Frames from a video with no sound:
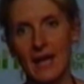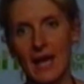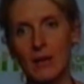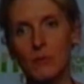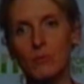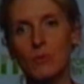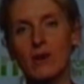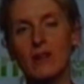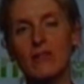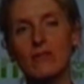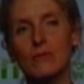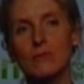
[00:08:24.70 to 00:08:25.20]

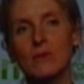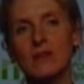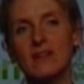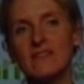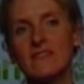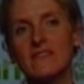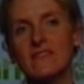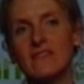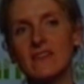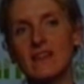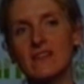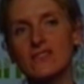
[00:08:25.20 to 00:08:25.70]
And one of the
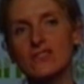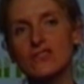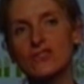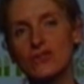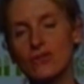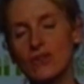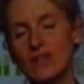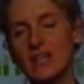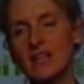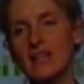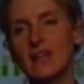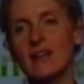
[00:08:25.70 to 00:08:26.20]
reasons it's
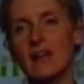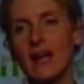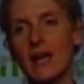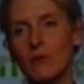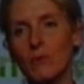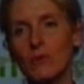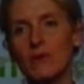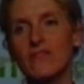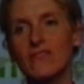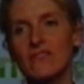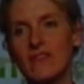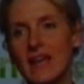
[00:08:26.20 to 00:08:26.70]
tricky, and I
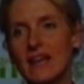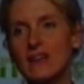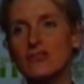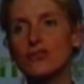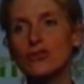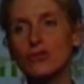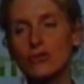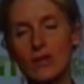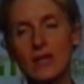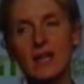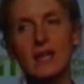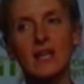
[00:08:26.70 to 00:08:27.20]
would say
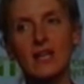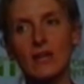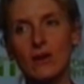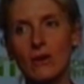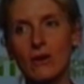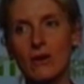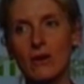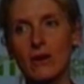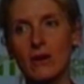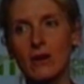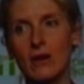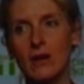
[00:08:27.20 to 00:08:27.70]

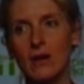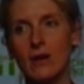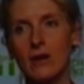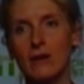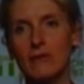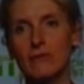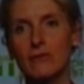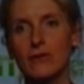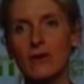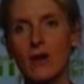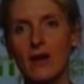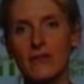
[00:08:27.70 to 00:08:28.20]
trickier
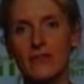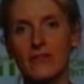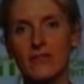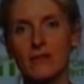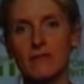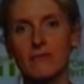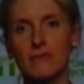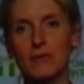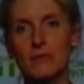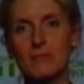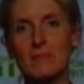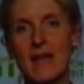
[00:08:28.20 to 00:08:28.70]
for us
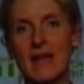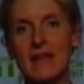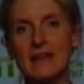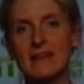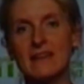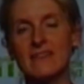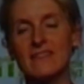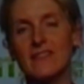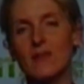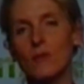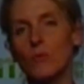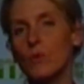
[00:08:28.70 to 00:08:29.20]
than for men,
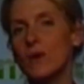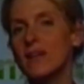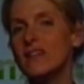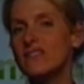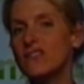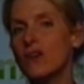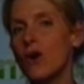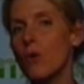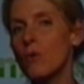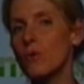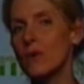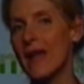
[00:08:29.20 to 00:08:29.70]
is that we
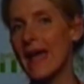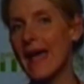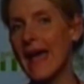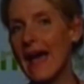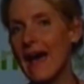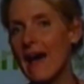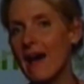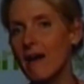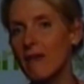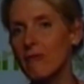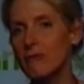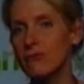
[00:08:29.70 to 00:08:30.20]
don't
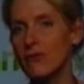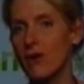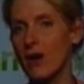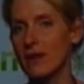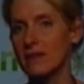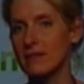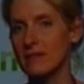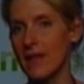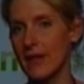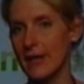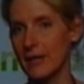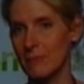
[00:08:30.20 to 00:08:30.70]
have,
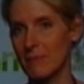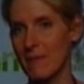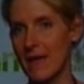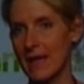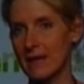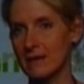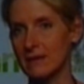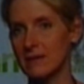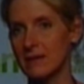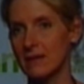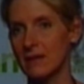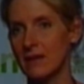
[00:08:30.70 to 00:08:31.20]
unlike
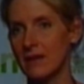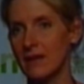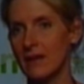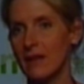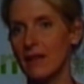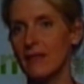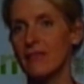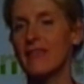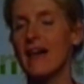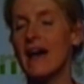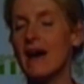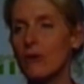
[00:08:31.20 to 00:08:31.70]
men,
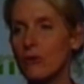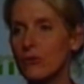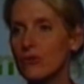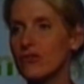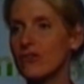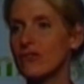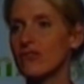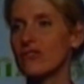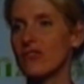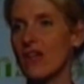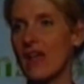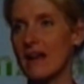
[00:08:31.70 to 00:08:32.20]

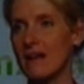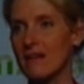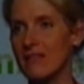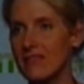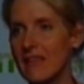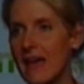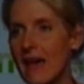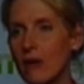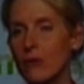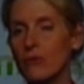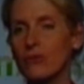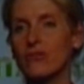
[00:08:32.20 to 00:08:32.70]
thousands and
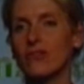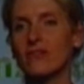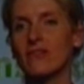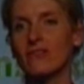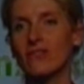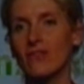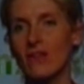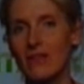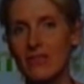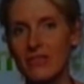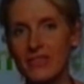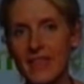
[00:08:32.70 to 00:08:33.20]

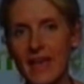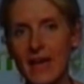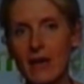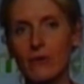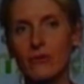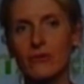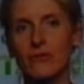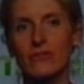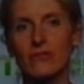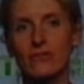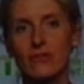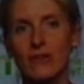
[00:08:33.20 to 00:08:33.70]
thousands and
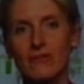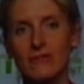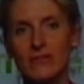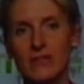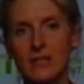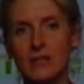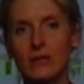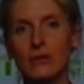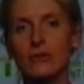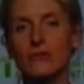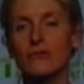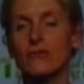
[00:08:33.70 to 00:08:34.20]
thousands of
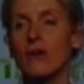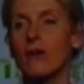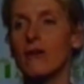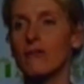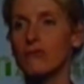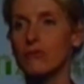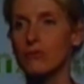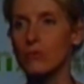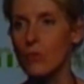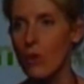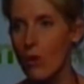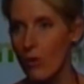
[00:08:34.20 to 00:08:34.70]
years
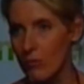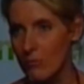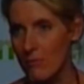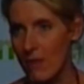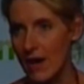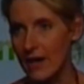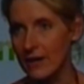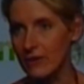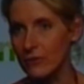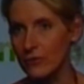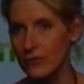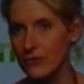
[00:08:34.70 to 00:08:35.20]
of role
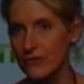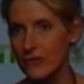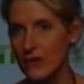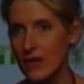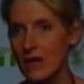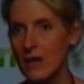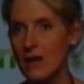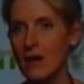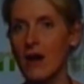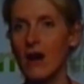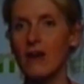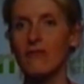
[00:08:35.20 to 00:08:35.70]
models
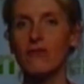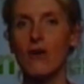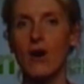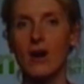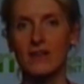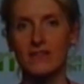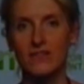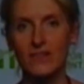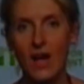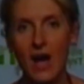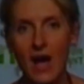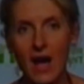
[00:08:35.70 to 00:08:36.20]
of
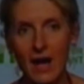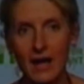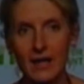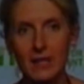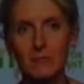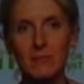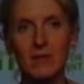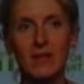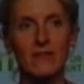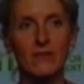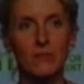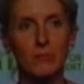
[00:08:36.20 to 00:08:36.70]

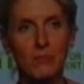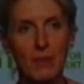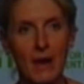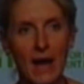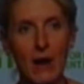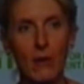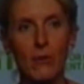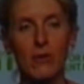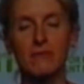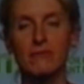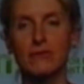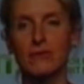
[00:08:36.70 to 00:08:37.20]
autonomous,
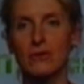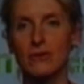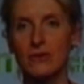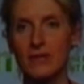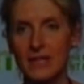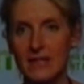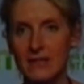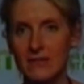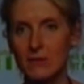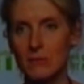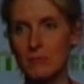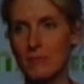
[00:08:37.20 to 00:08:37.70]
powerful,
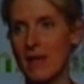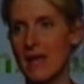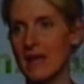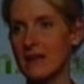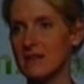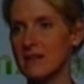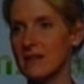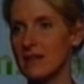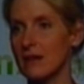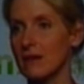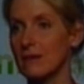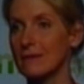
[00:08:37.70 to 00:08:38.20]

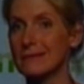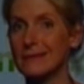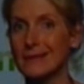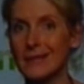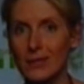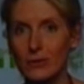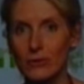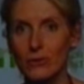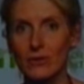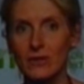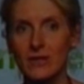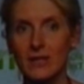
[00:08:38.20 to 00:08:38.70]
independent,
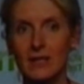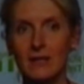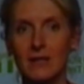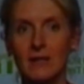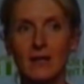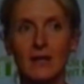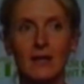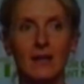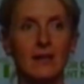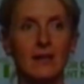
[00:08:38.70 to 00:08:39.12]
literate